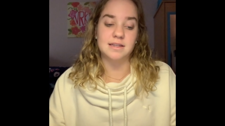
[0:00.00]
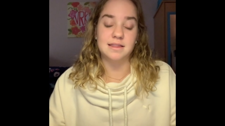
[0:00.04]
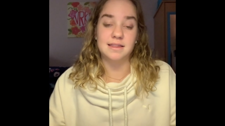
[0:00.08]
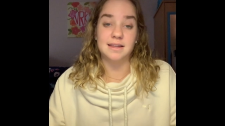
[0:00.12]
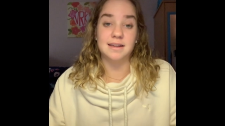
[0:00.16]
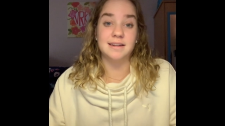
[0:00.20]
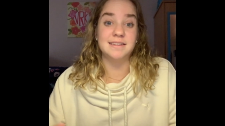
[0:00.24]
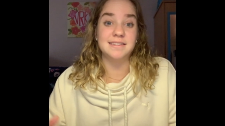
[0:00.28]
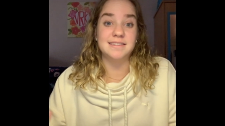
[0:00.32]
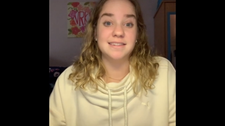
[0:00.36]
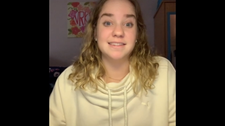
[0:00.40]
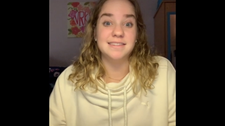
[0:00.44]
And
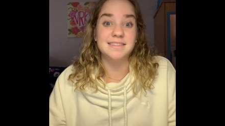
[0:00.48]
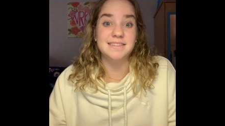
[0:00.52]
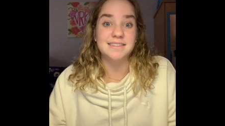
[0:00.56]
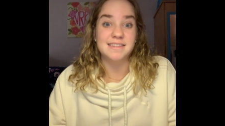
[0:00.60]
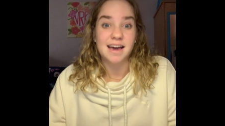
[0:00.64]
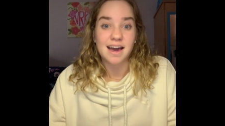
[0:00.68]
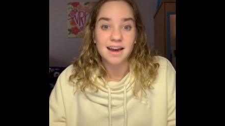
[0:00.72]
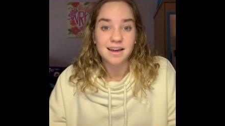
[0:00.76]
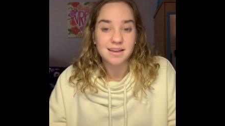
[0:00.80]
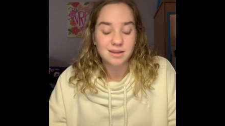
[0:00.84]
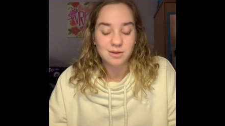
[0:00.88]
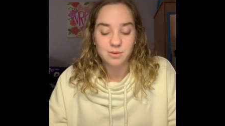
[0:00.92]
that is
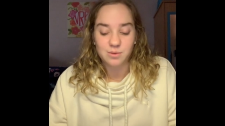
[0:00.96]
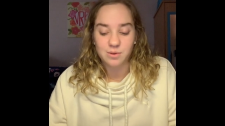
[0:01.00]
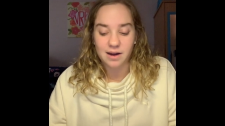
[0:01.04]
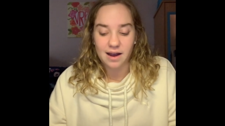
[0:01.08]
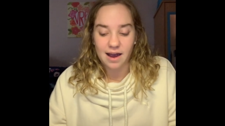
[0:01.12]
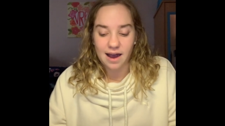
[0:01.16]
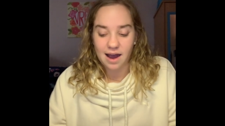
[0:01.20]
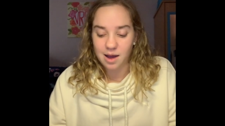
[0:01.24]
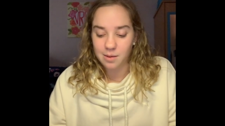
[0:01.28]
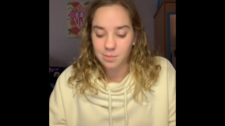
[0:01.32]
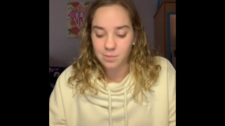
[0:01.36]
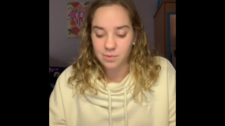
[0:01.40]
exactly
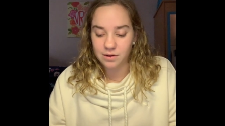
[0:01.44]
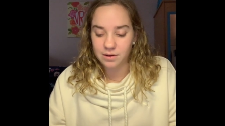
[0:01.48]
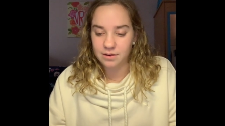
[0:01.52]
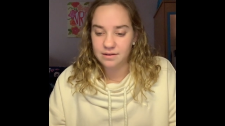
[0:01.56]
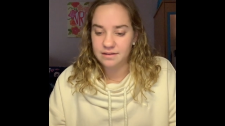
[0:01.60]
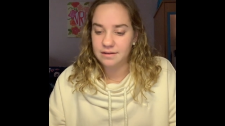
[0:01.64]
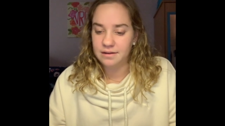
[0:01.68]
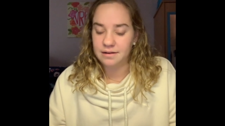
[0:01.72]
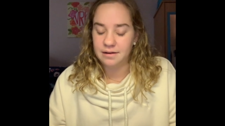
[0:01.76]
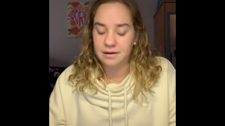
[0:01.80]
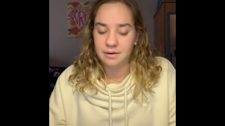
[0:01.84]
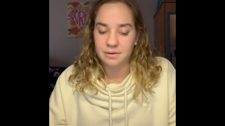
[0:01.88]
what
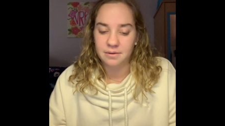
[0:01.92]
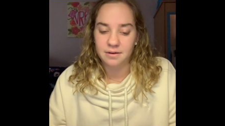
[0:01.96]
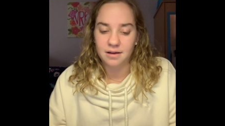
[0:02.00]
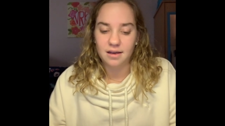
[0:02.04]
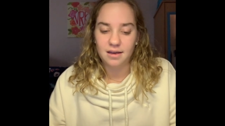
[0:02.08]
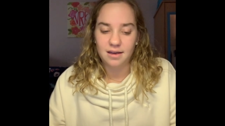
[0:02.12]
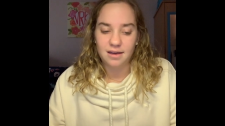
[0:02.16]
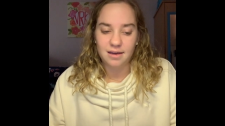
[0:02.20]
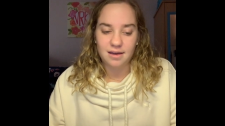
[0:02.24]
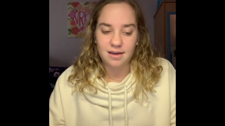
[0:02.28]
happened, you know.